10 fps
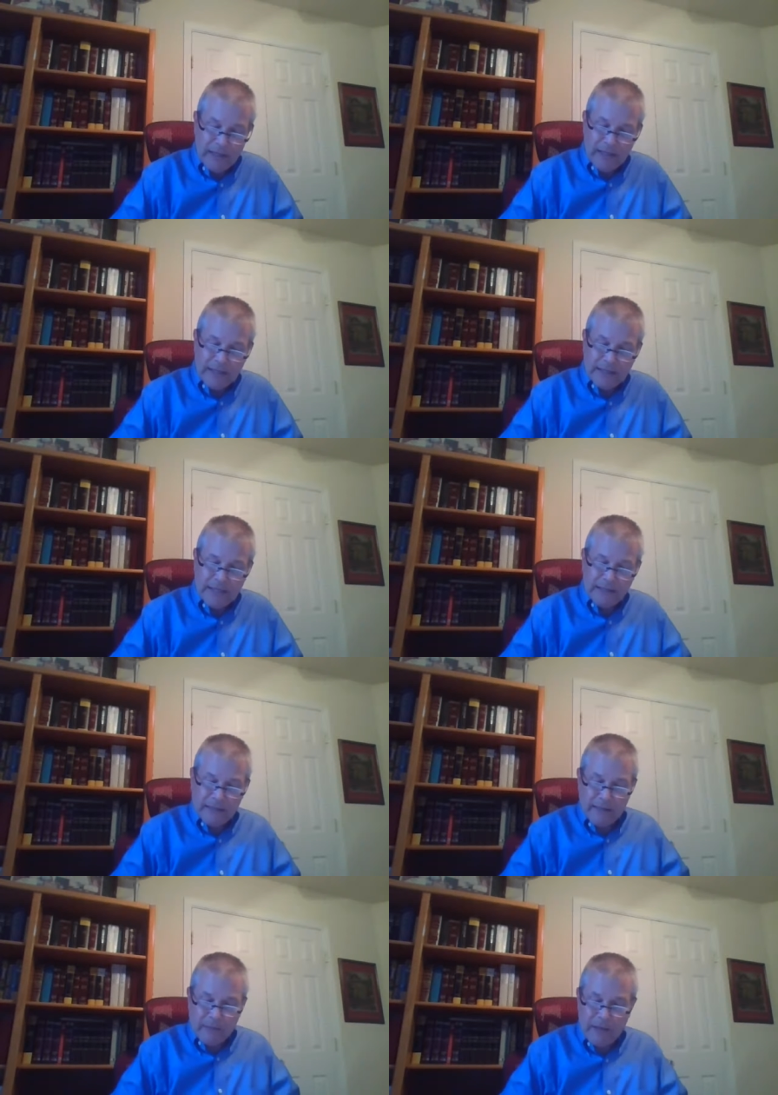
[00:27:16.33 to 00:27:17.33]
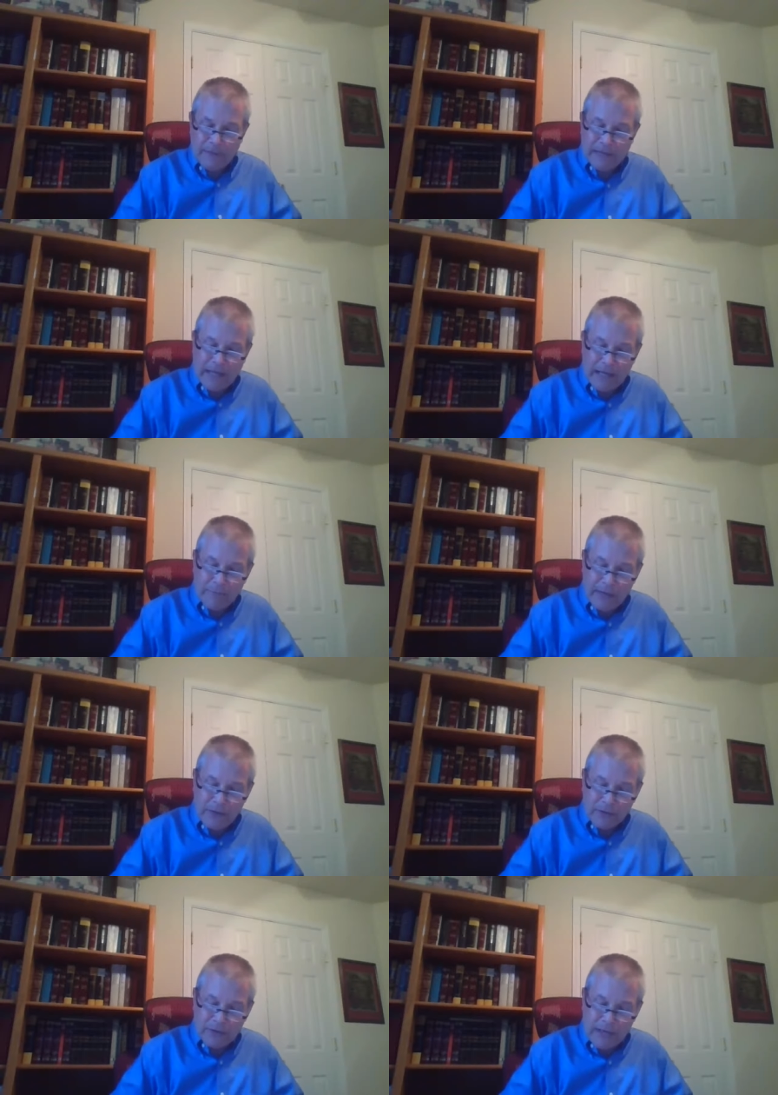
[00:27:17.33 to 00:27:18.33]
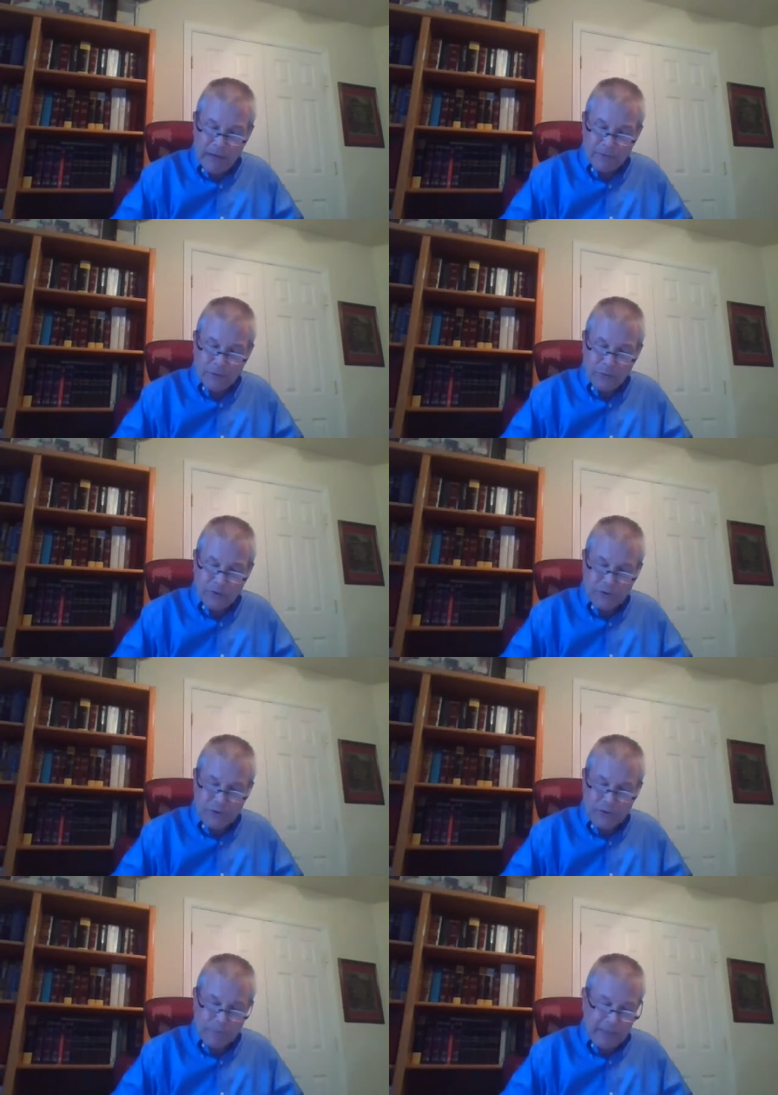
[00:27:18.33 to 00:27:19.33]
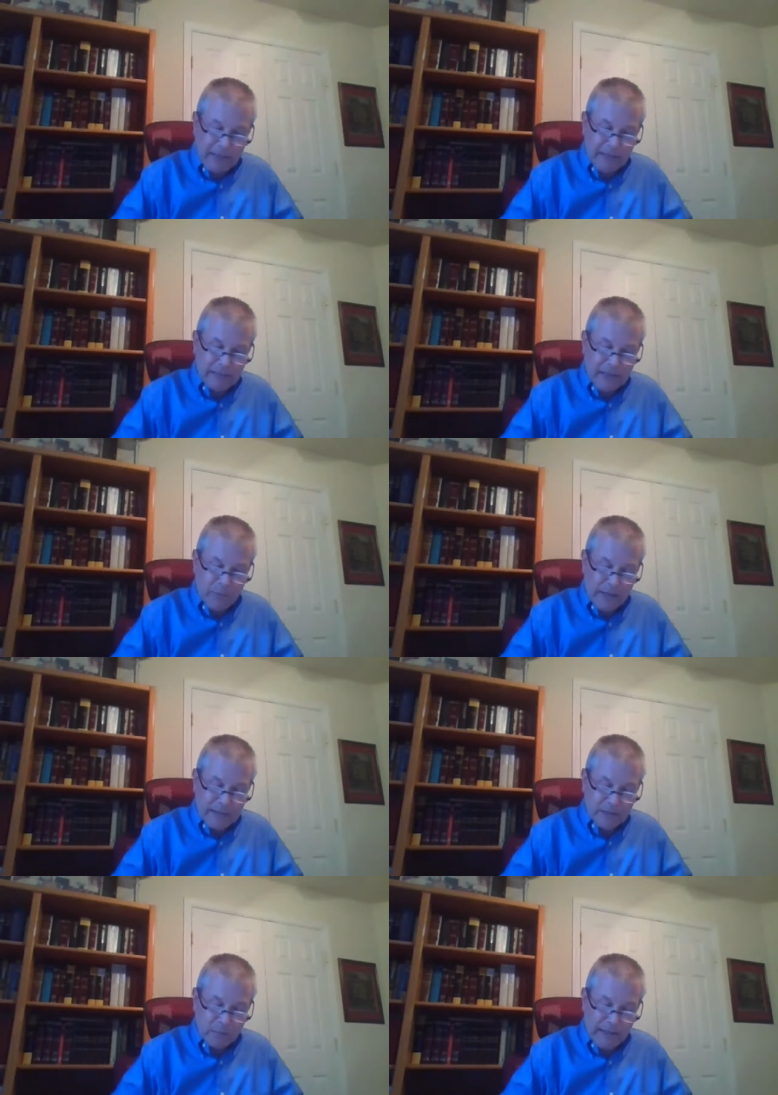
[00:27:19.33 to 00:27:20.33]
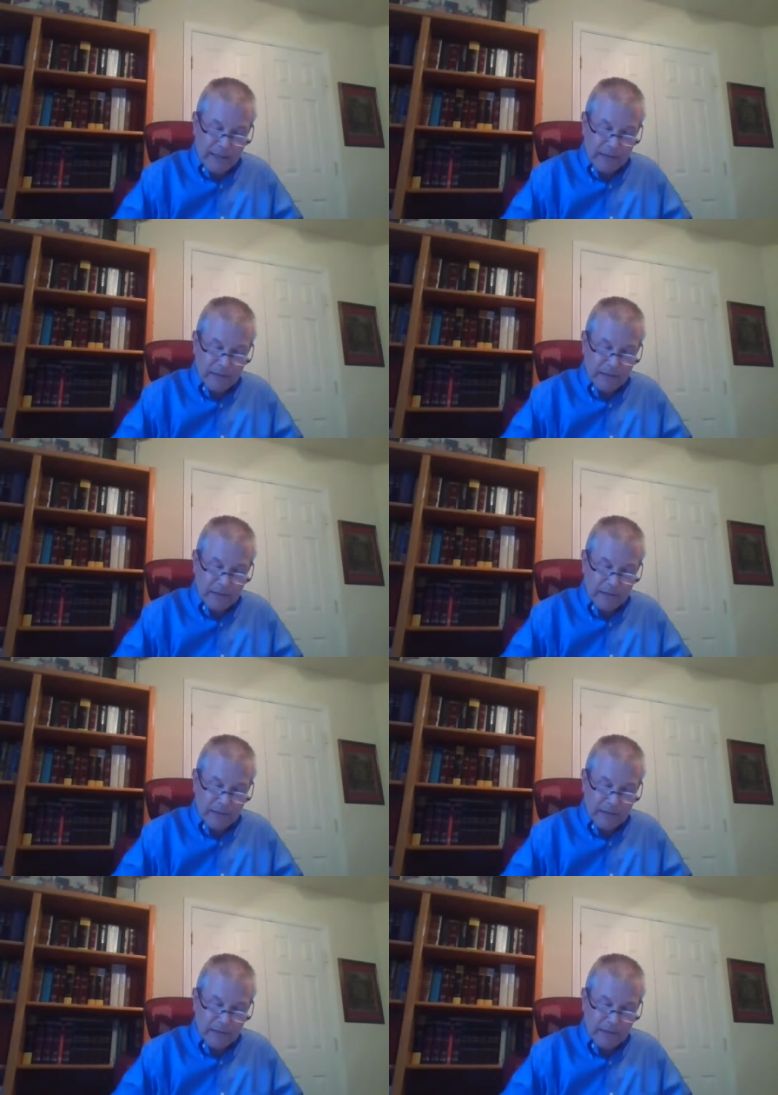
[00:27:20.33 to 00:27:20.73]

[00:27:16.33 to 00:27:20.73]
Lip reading: And he said to them, "Come aside by yourselves to a deserted place and rest a while."